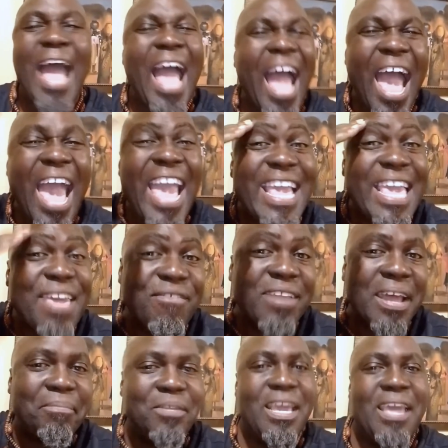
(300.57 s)
I give it up
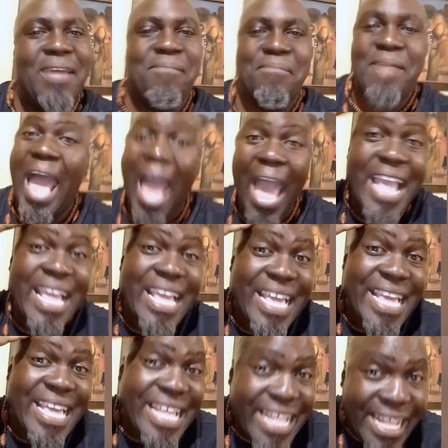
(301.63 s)
to him. I,
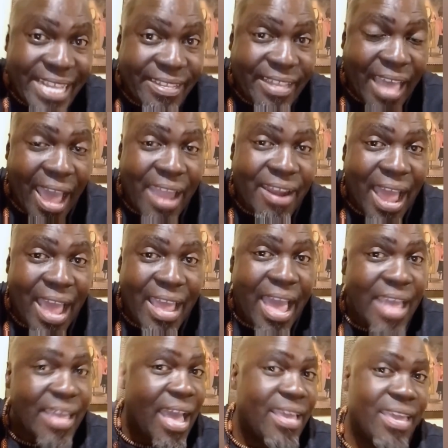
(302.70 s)
I, I,
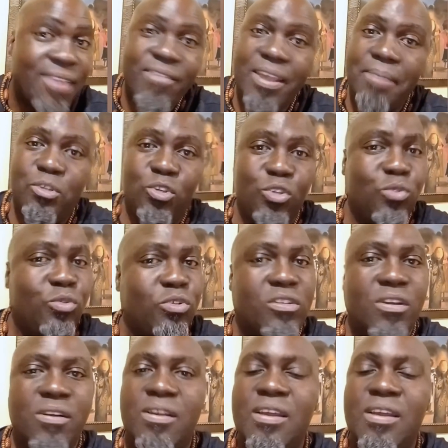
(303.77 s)
I give it up to you, sir.